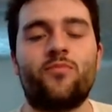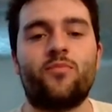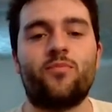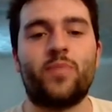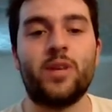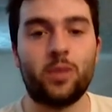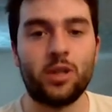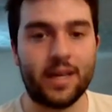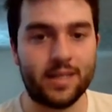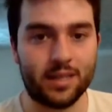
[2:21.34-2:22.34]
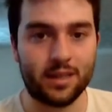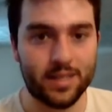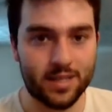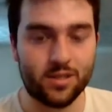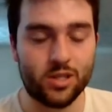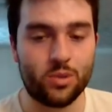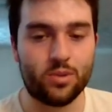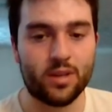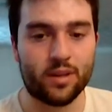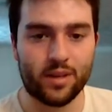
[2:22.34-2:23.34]
People like to listen to
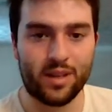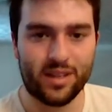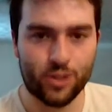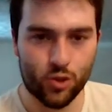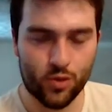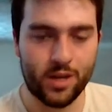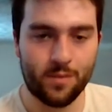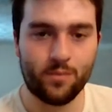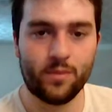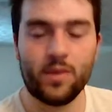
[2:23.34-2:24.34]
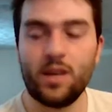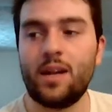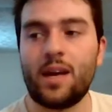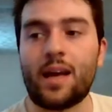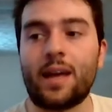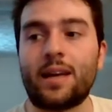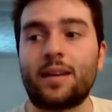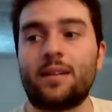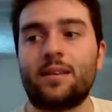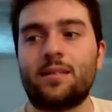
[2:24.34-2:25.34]
the extreme and
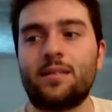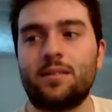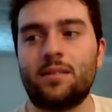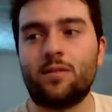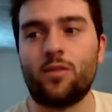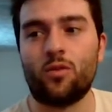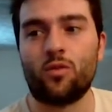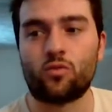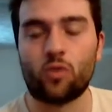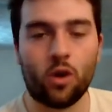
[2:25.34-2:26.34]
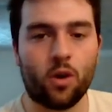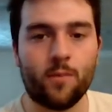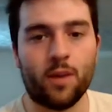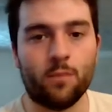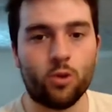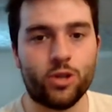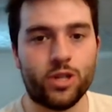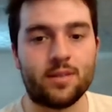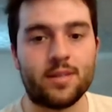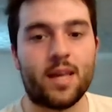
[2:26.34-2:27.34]
raw
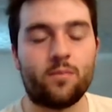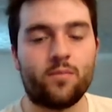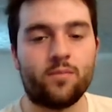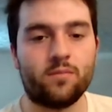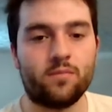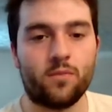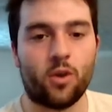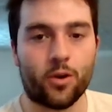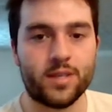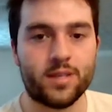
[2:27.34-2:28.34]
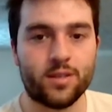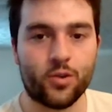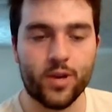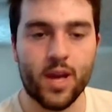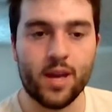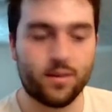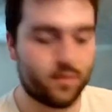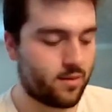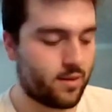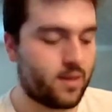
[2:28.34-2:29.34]
emotions that artists create,
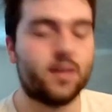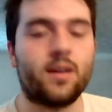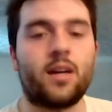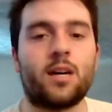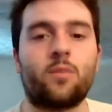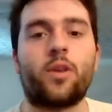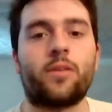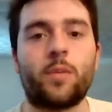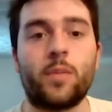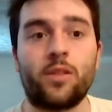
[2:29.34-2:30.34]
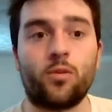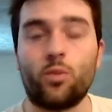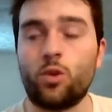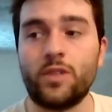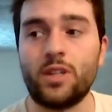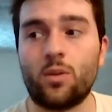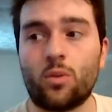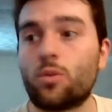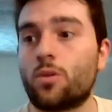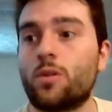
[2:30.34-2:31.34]
whether it be through movie
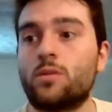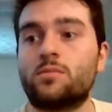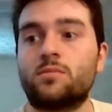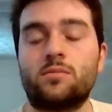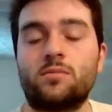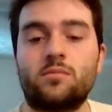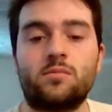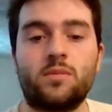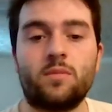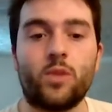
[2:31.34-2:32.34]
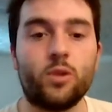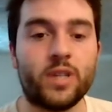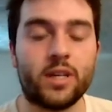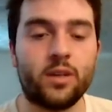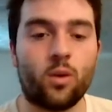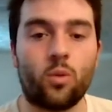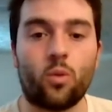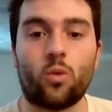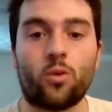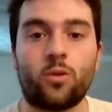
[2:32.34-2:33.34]
or music
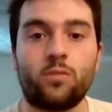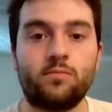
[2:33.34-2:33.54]
or